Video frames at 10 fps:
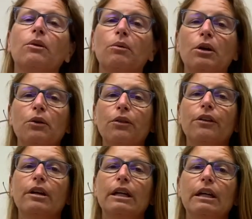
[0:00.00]
growth
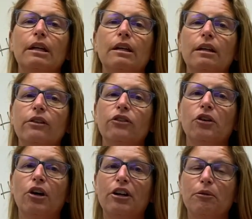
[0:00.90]
is
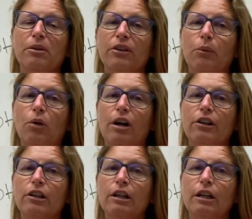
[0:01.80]
your 100%
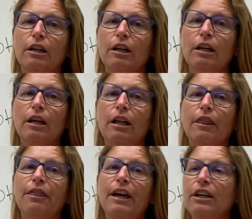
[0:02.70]
water,
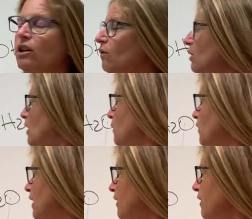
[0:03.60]
then you know
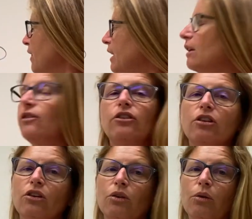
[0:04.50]
that these
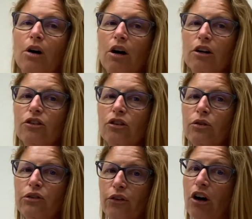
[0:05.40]
2 are too
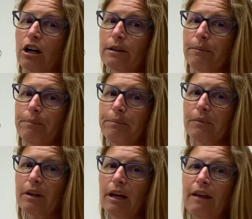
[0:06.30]
strong,
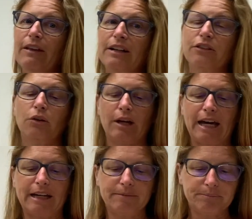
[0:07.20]
and that's
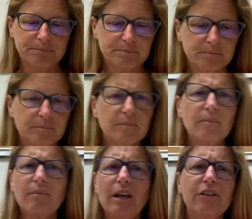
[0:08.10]
okay.
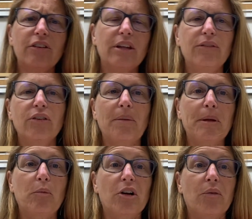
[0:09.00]
Just gives you
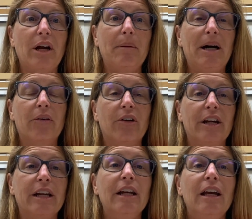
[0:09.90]
something more to write about,
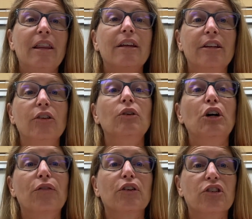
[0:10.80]
right? Then you
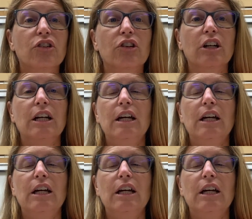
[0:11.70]
know for sure.